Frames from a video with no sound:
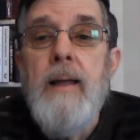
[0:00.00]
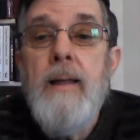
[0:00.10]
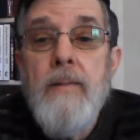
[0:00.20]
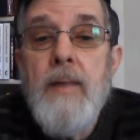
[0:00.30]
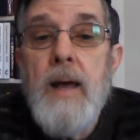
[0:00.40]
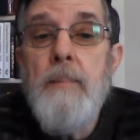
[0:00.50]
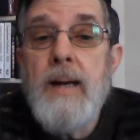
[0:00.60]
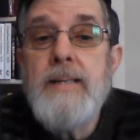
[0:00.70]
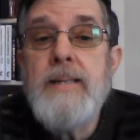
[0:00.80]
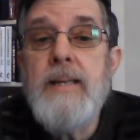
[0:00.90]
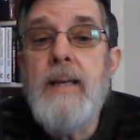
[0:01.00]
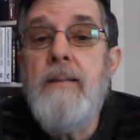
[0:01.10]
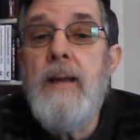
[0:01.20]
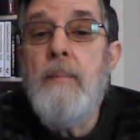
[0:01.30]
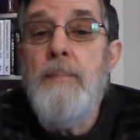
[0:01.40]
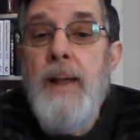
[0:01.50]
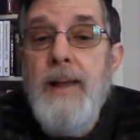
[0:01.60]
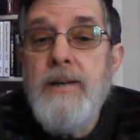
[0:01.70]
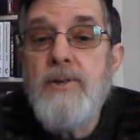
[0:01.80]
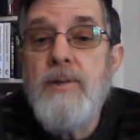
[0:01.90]
In them, I see their
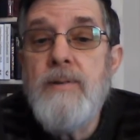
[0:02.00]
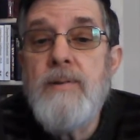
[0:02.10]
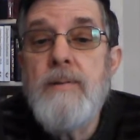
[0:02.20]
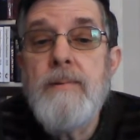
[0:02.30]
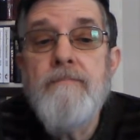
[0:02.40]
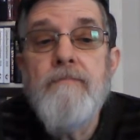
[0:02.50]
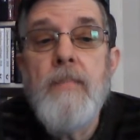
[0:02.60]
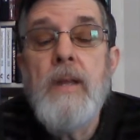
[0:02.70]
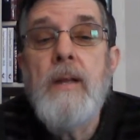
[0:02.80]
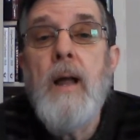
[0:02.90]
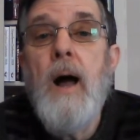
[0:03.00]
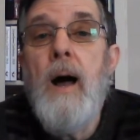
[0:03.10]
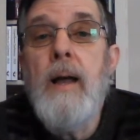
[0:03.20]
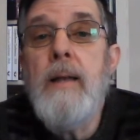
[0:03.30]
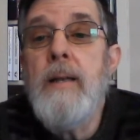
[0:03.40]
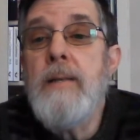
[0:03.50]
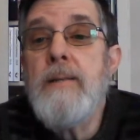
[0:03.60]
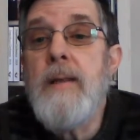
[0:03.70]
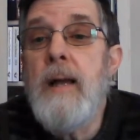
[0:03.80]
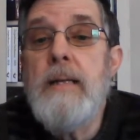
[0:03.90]
patience,
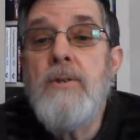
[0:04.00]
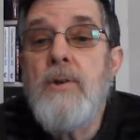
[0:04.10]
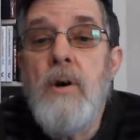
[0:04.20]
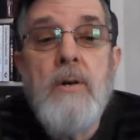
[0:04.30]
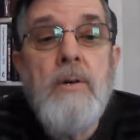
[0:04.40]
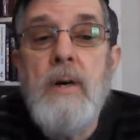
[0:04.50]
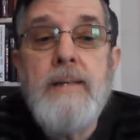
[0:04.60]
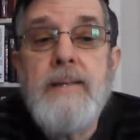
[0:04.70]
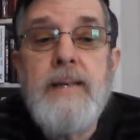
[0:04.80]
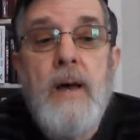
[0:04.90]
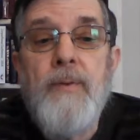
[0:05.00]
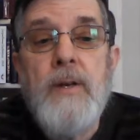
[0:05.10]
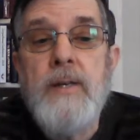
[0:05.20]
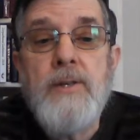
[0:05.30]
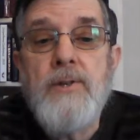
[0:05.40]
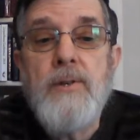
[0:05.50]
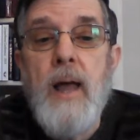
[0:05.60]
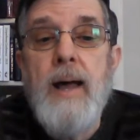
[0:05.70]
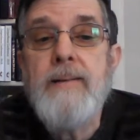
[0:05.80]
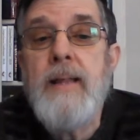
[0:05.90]
kindness, and total unselfishness
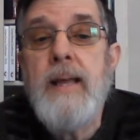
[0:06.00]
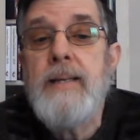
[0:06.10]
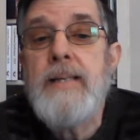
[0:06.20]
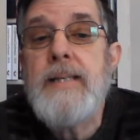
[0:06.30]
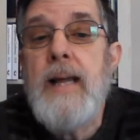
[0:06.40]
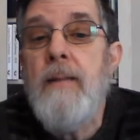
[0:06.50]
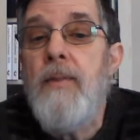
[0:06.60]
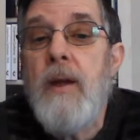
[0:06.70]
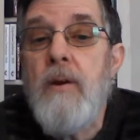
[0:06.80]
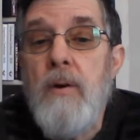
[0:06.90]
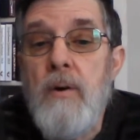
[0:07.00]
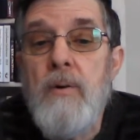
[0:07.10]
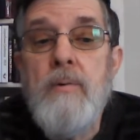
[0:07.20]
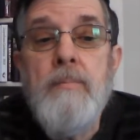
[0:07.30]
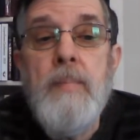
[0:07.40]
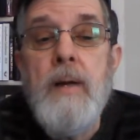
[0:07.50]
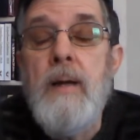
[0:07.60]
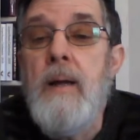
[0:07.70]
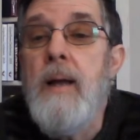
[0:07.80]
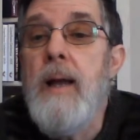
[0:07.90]
as they extend their home
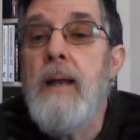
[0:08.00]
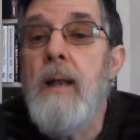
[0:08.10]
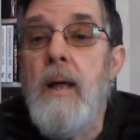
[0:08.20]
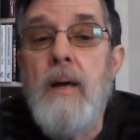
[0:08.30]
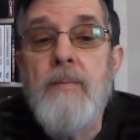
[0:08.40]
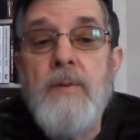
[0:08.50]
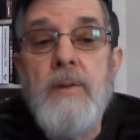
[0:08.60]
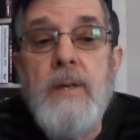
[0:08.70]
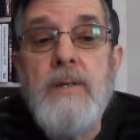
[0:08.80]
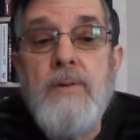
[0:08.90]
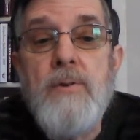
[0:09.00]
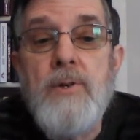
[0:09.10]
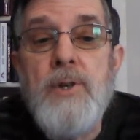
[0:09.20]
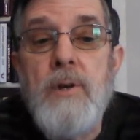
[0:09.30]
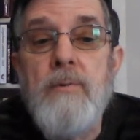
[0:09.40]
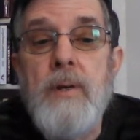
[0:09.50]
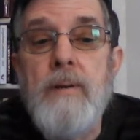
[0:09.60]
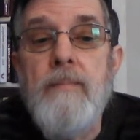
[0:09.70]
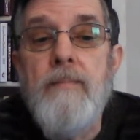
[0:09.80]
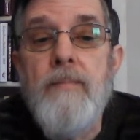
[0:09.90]
and love to these two children.